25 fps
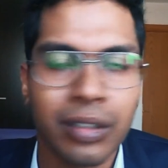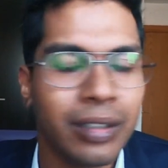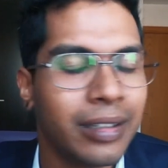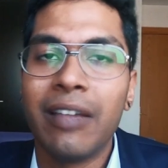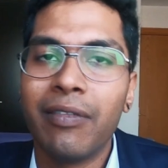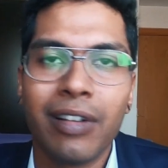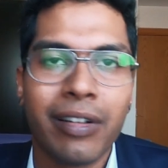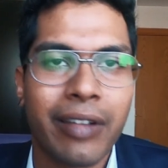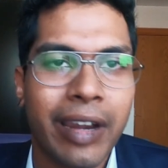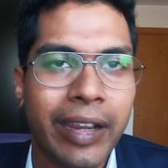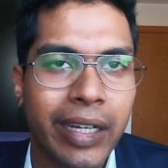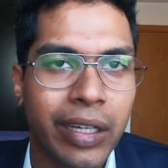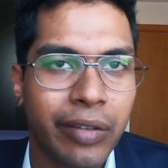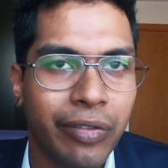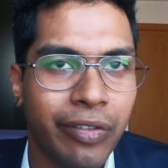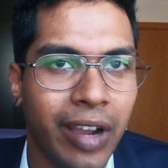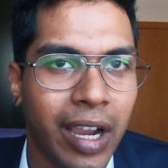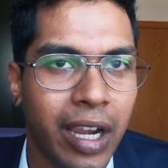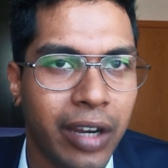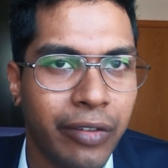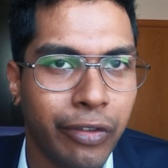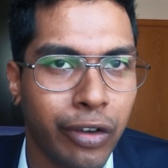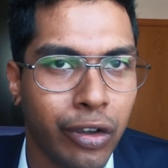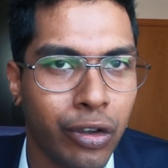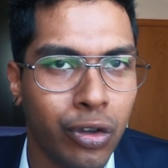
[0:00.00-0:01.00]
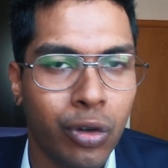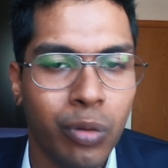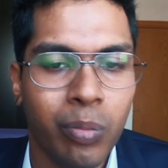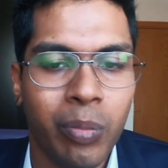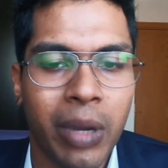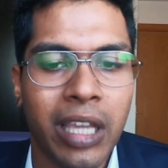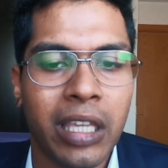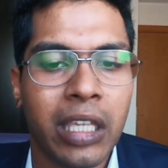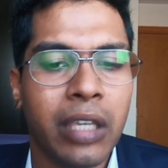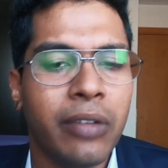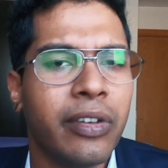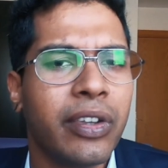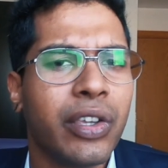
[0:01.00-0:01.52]
They will rectify it for you
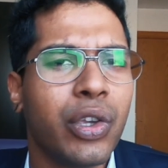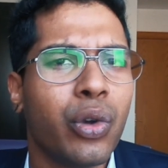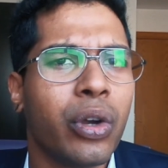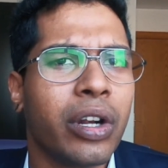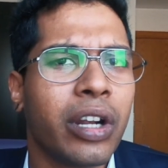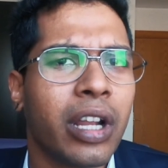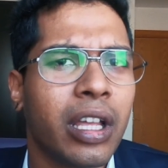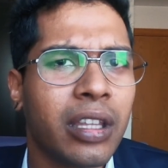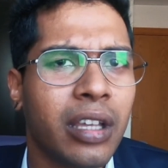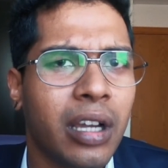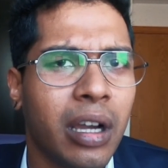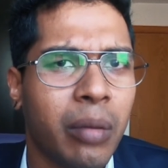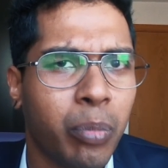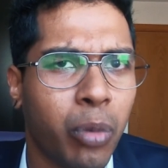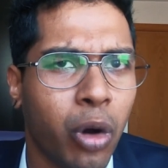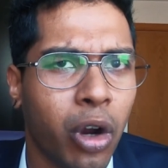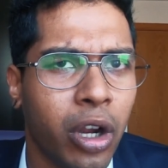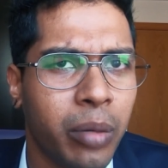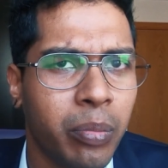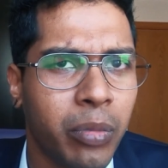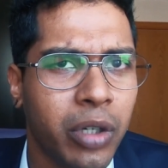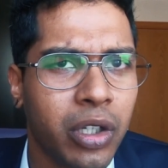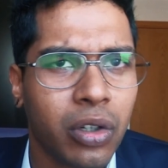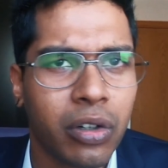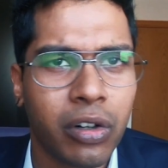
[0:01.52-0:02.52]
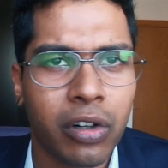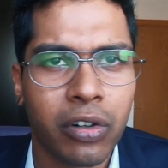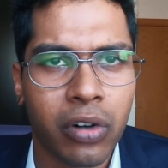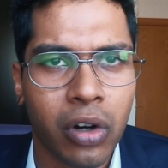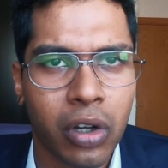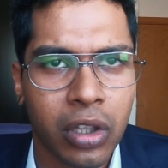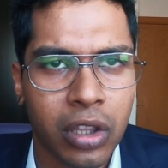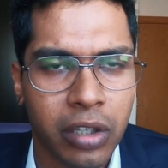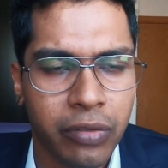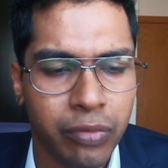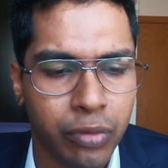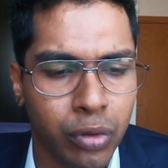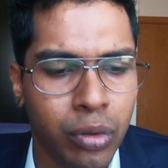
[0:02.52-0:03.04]
by giving you another appointment or a
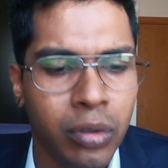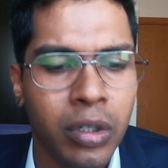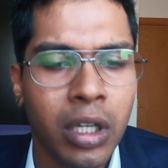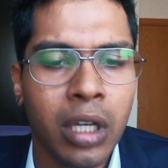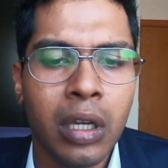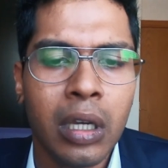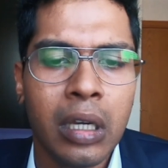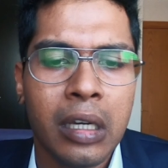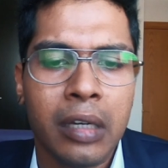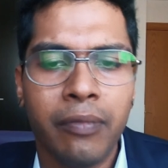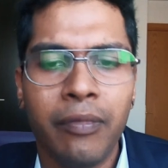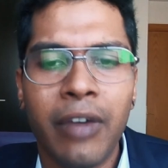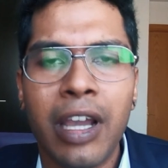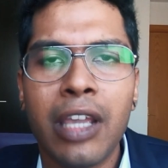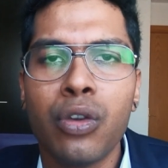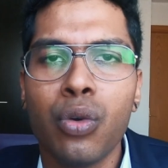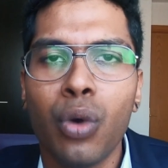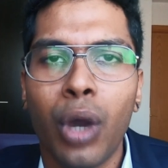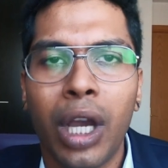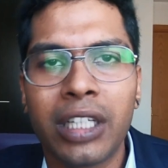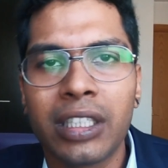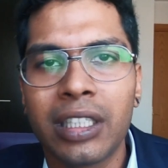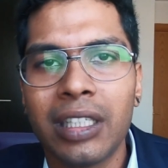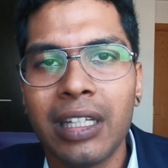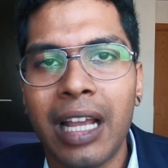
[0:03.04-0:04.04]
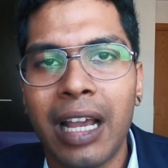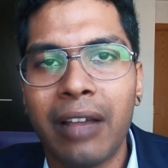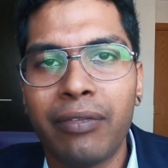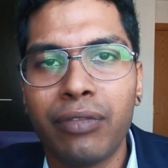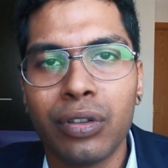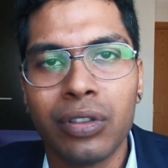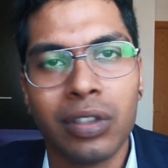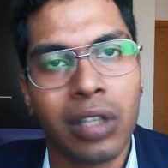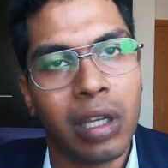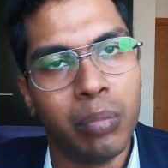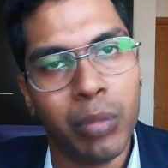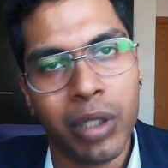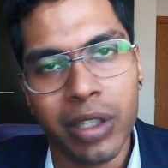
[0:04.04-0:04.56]
rendezvous, where you actually have
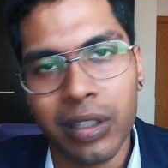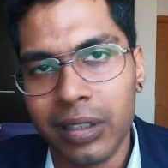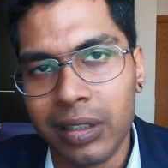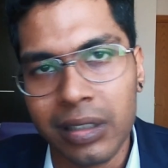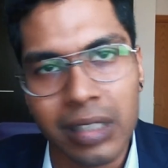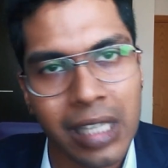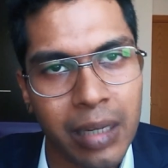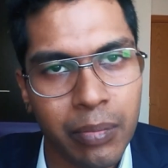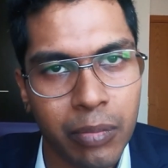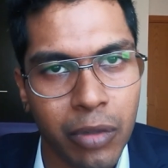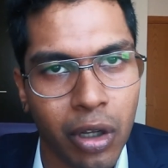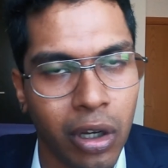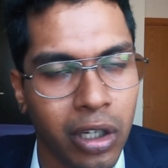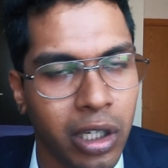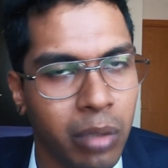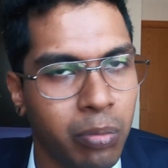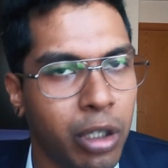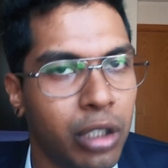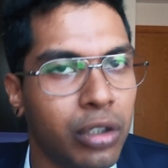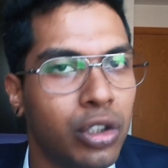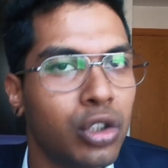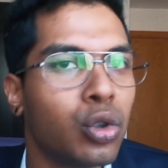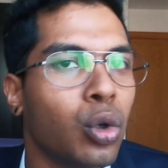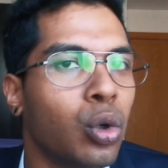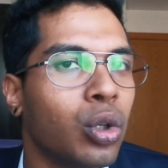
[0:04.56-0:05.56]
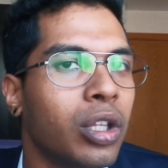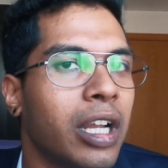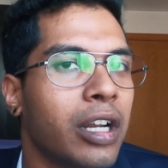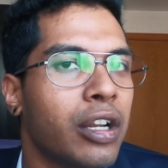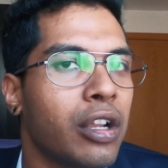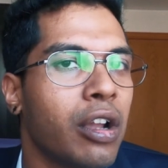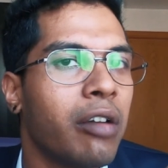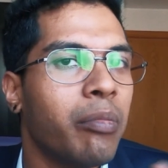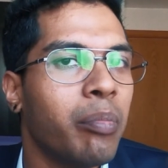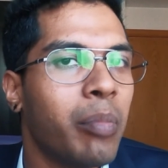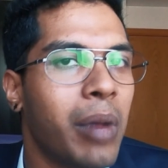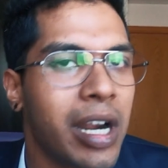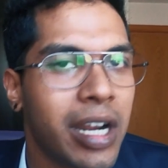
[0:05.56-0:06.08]
to submit the same documents, show that
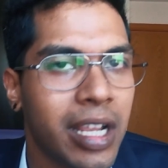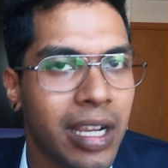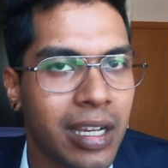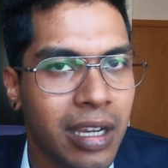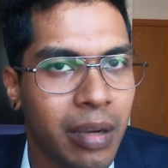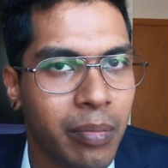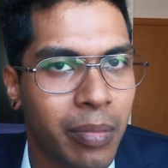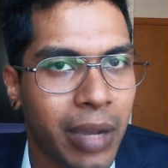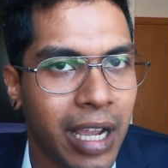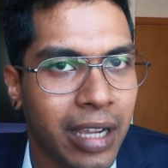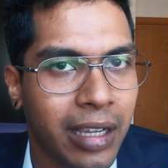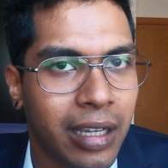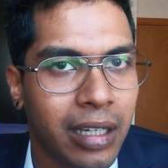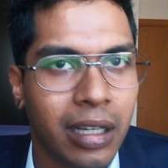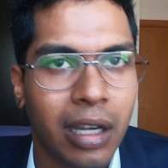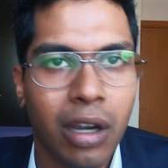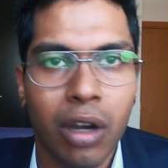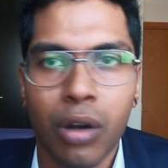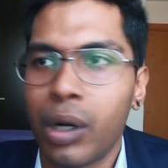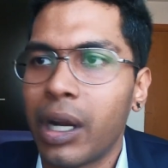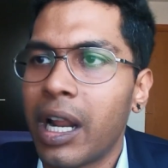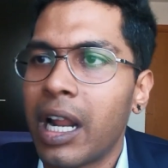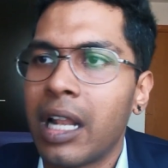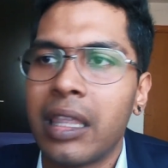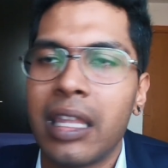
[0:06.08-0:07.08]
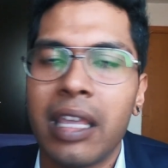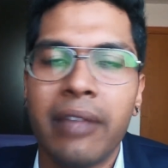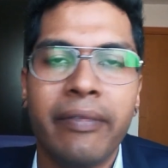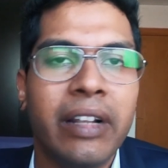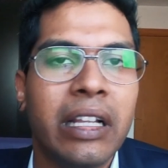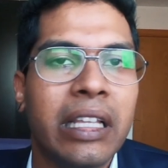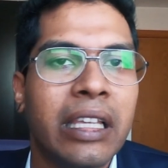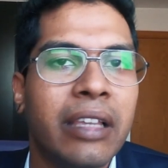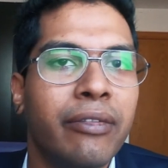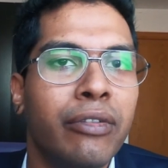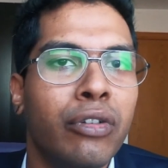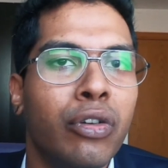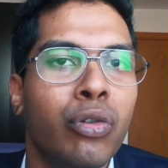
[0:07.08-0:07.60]
you have money in your bank account, and they
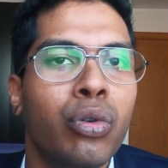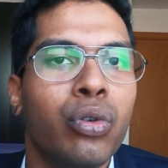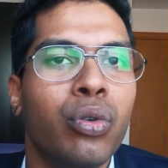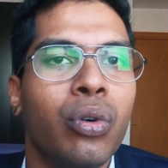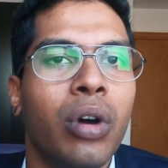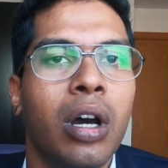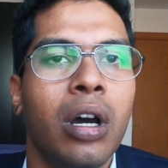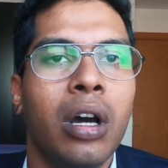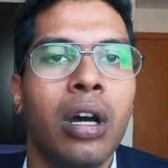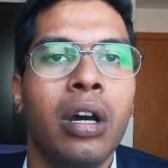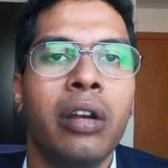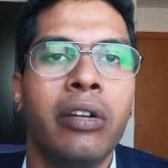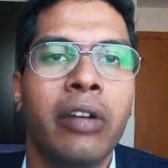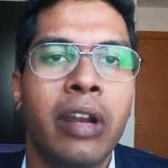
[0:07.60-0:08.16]
will give you a